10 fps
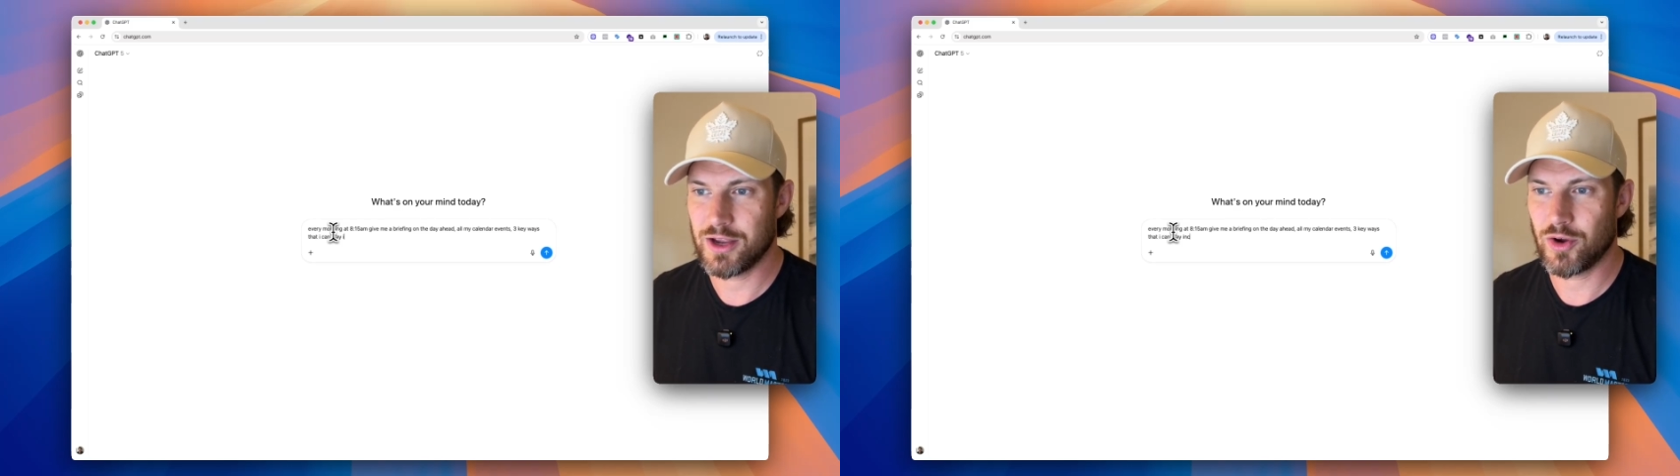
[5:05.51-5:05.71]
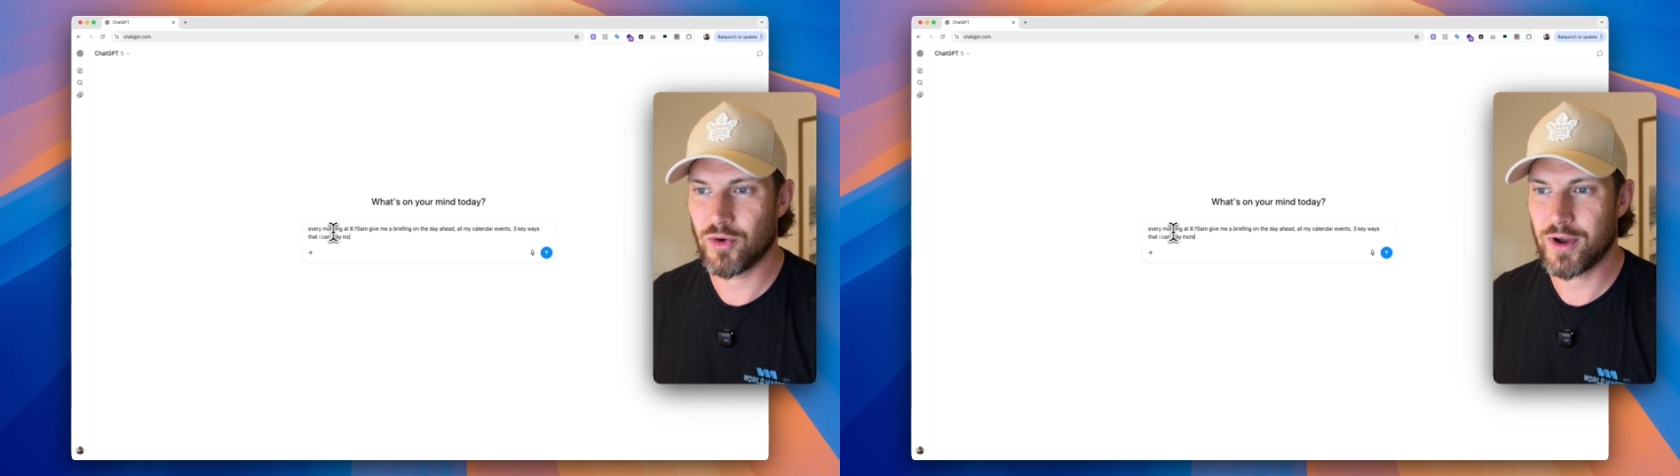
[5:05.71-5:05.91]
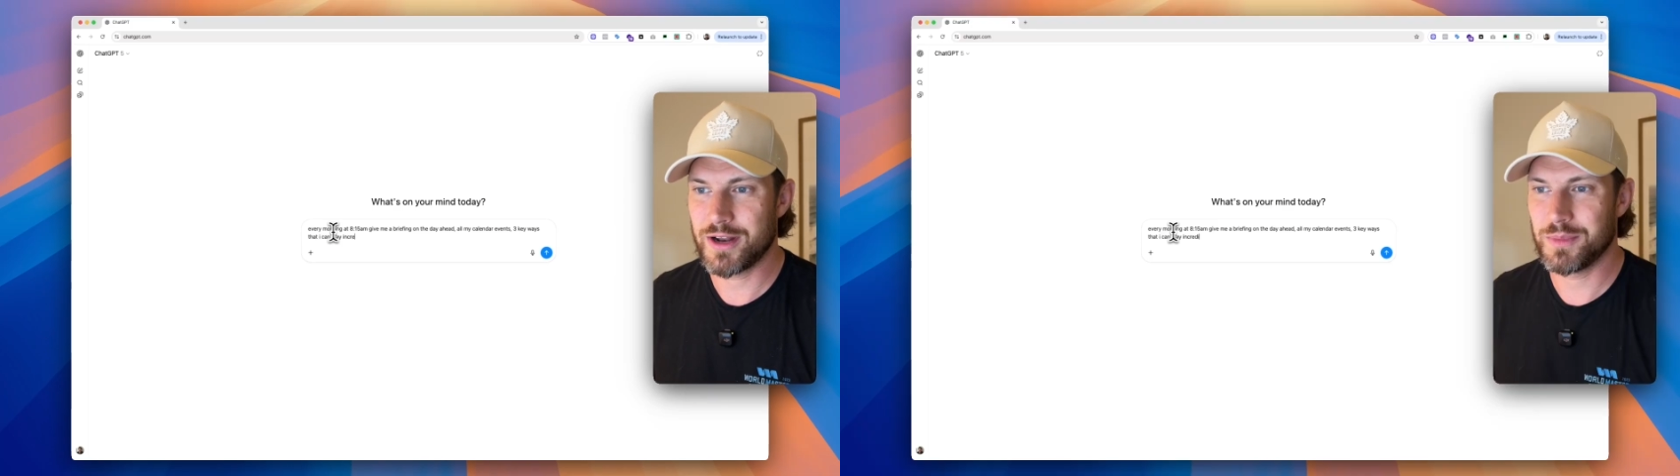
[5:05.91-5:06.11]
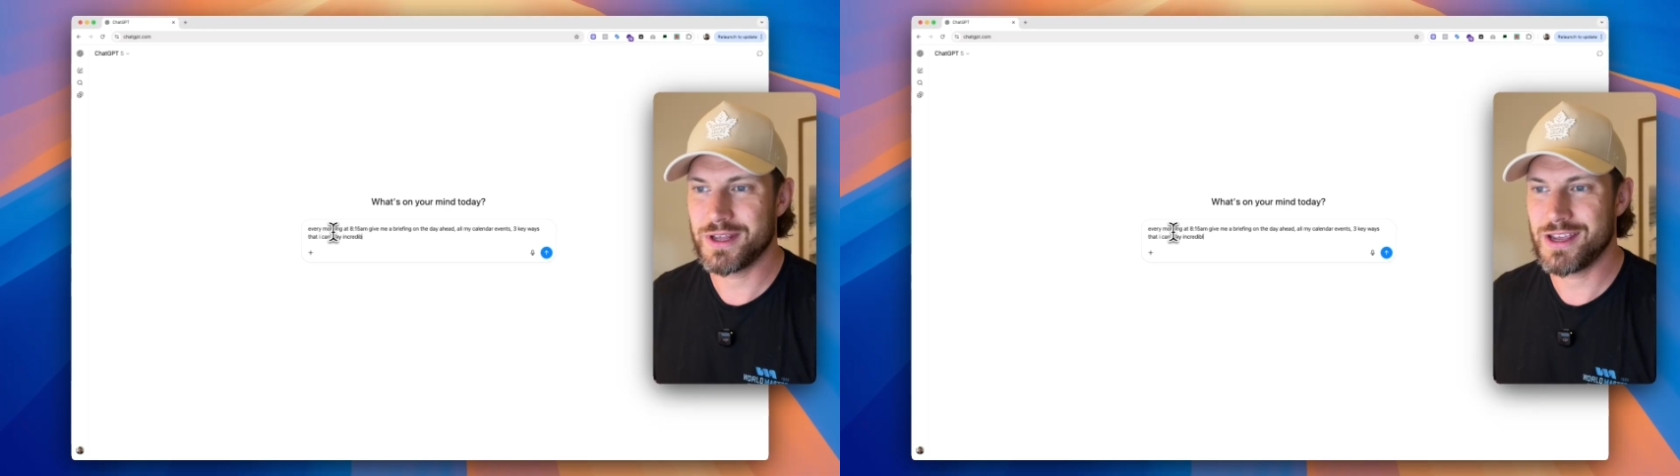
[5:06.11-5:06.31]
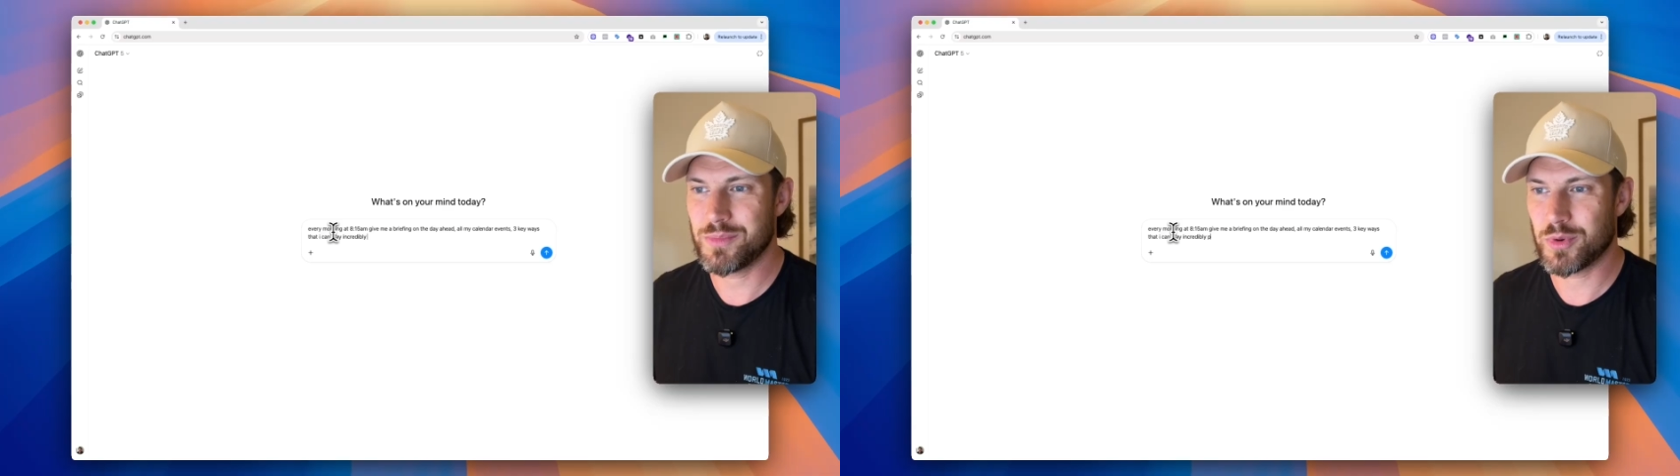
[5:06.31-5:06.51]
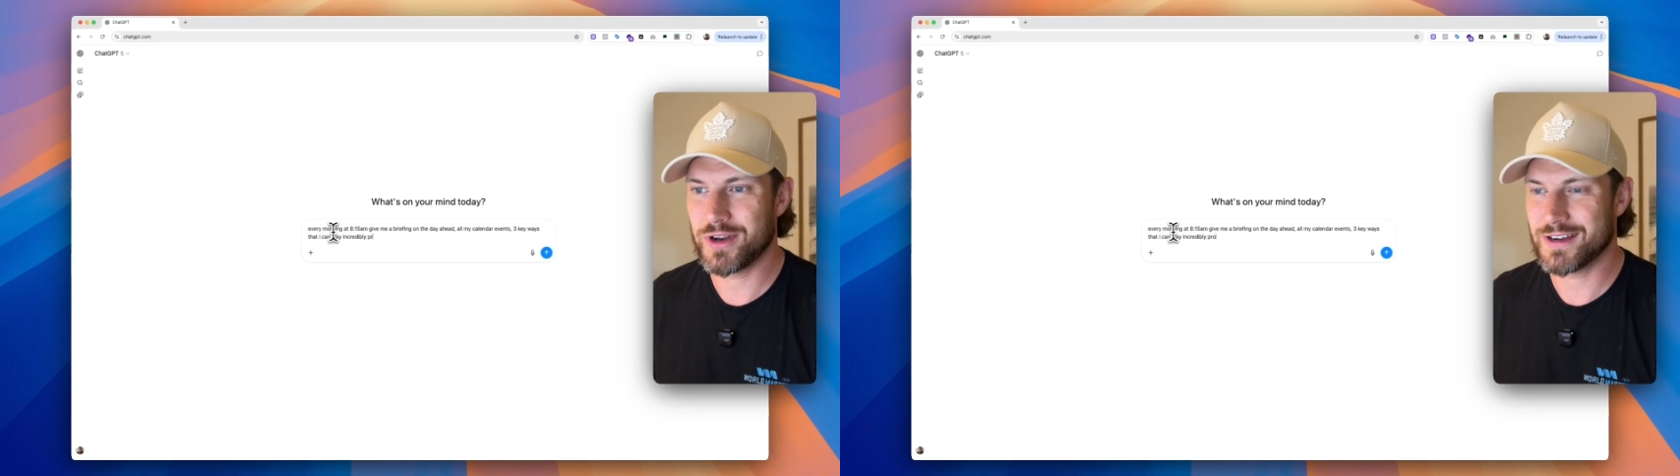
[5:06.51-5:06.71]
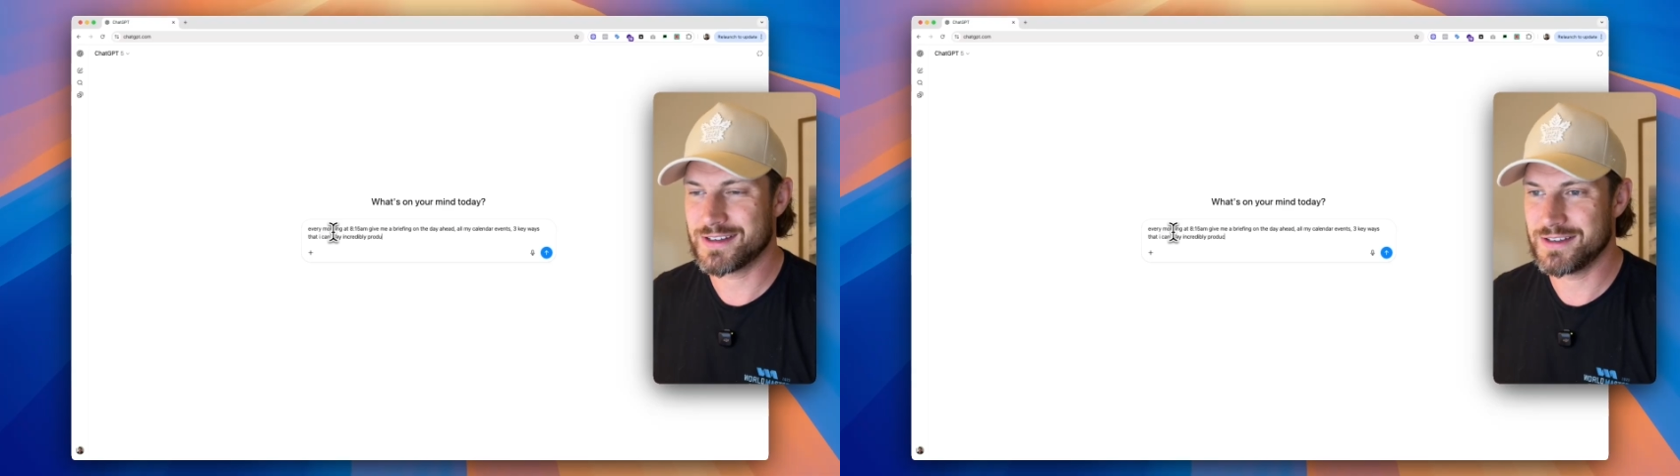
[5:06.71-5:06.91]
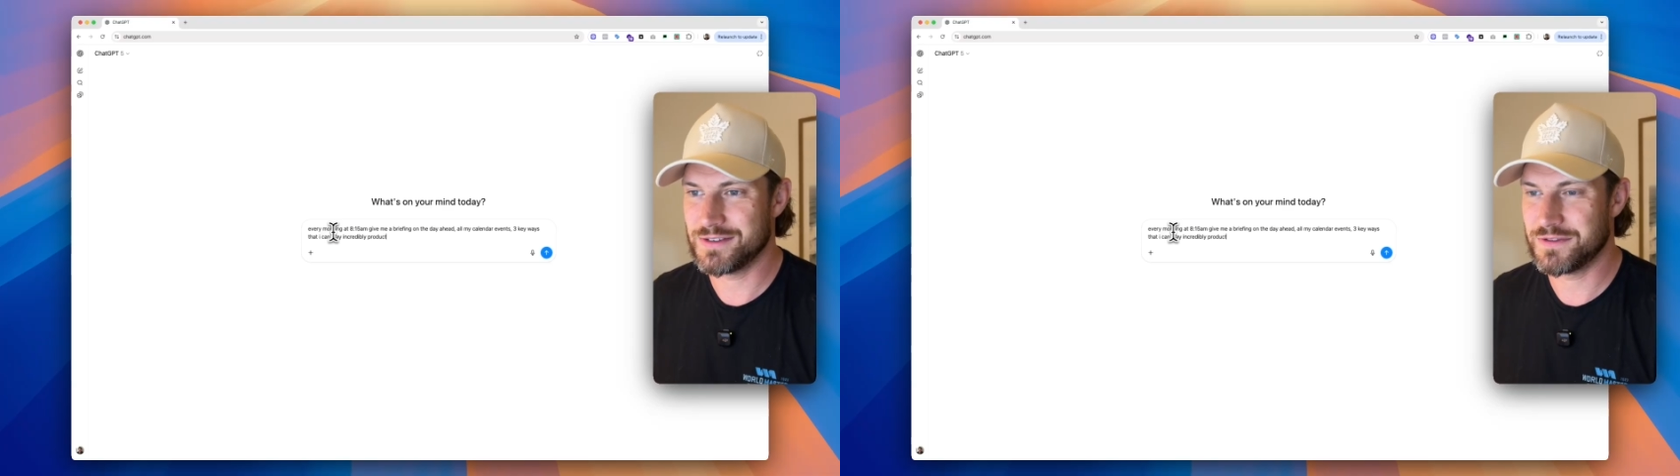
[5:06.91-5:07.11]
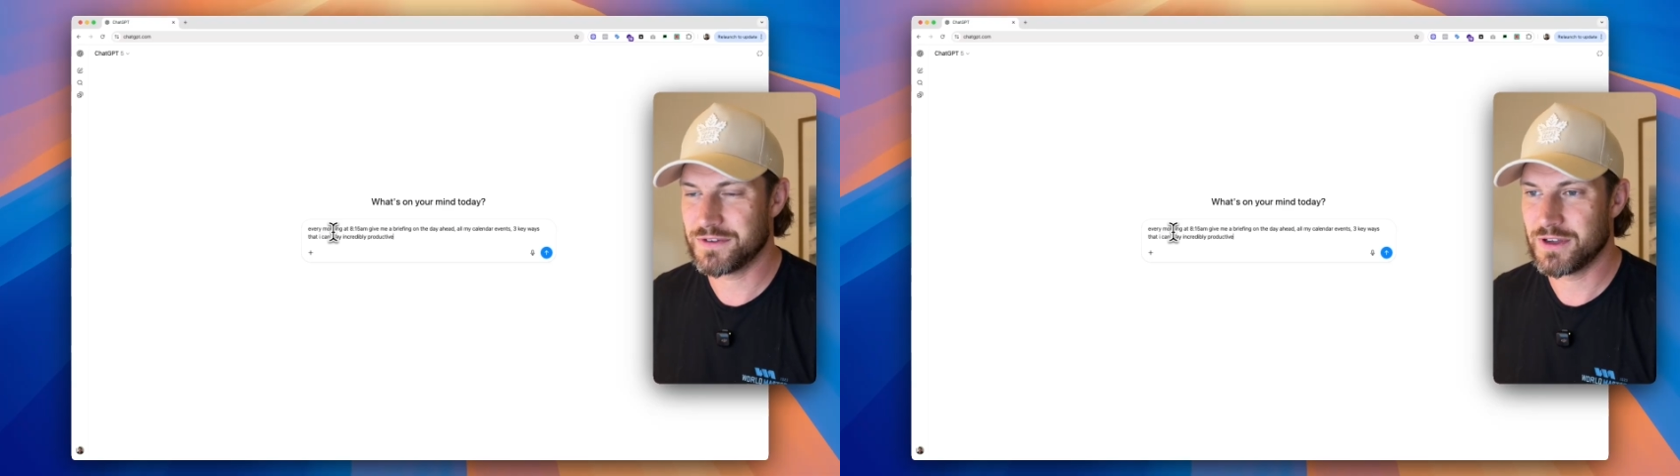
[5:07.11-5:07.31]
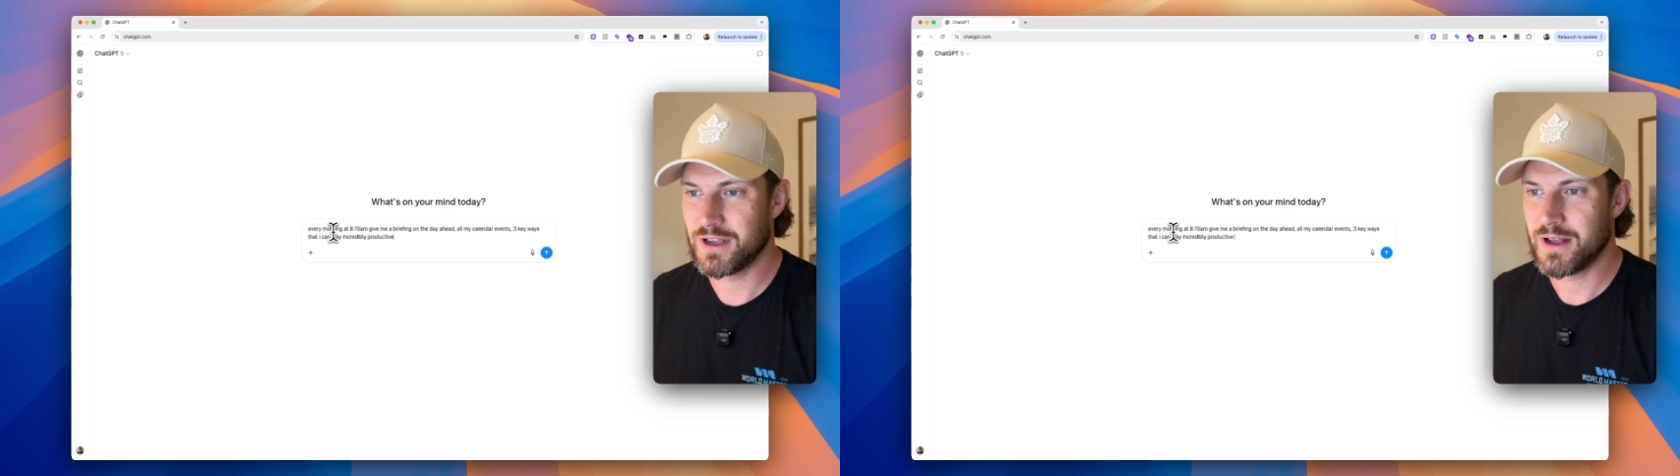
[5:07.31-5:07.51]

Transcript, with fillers: incredibly productive